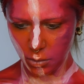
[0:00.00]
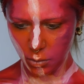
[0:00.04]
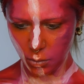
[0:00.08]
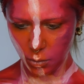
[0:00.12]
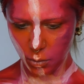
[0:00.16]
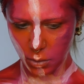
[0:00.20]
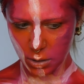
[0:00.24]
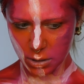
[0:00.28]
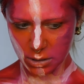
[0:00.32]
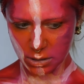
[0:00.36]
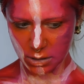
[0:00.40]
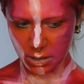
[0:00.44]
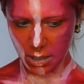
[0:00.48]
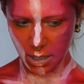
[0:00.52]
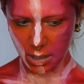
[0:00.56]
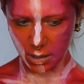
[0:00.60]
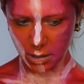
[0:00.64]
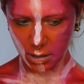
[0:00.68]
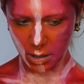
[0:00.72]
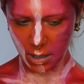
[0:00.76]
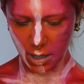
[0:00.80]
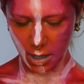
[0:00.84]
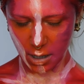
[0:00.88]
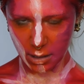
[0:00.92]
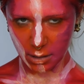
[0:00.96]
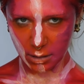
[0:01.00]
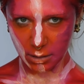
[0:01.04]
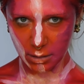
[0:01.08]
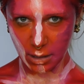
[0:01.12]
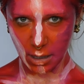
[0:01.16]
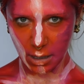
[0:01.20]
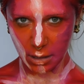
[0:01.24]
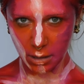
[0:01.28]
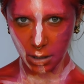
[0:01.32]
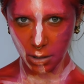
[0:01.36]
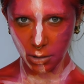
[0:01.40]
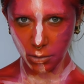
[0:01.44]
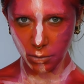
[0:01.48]
Was that not
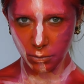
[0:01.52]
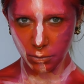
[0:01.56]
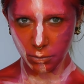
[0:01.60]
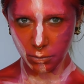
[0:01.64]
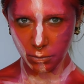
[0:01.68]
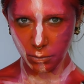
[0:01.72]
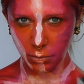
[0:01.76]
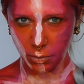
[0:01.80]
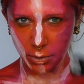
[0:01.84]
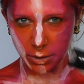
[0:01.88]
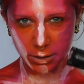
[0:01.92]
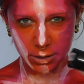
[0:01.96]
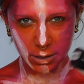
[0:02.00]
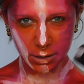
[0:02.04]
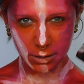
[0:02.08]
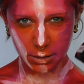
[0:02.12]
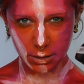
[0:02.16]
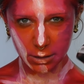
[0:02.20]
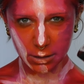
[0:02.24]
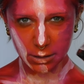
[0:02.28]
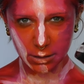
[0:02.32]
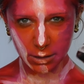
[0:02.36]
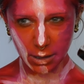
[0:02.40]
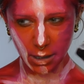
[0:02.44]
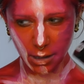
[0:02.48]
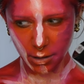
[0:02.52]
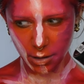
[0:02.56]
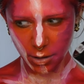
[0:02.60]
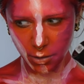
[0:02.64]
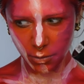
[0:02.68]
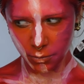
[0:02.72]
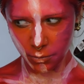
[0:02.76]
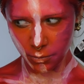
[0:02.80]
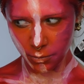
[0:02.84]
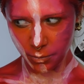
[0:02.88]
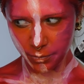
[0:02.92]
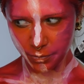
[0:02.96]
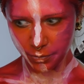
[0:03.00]
yellow? Wasn't this
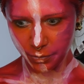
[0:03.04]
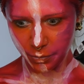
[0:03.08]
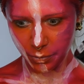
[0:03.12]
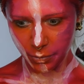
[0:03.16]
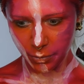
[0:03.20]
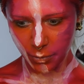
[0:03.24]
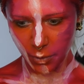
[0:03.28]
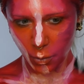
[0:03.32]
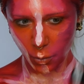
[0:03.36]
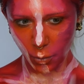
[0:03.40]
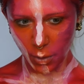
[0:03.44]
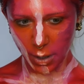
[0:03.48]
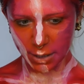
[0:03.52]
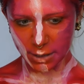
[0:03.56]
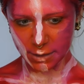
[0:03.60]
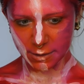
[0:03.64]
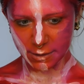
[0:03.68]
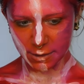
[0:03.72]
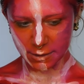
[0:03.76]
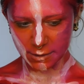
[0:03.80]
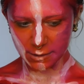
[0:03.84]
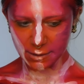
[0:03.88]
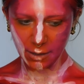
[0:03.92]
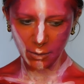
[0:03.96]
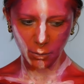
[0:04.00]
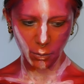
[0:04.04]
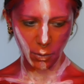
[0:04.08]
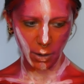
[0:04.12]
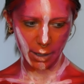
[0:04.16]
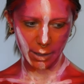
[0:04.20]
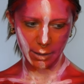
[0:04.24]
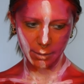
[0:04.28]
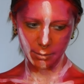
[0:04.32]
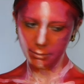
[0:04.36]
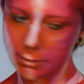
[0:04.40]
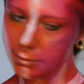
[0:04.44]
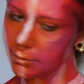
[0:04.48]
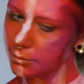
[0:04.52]
yellow? Why does it say
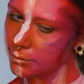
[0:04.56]
white?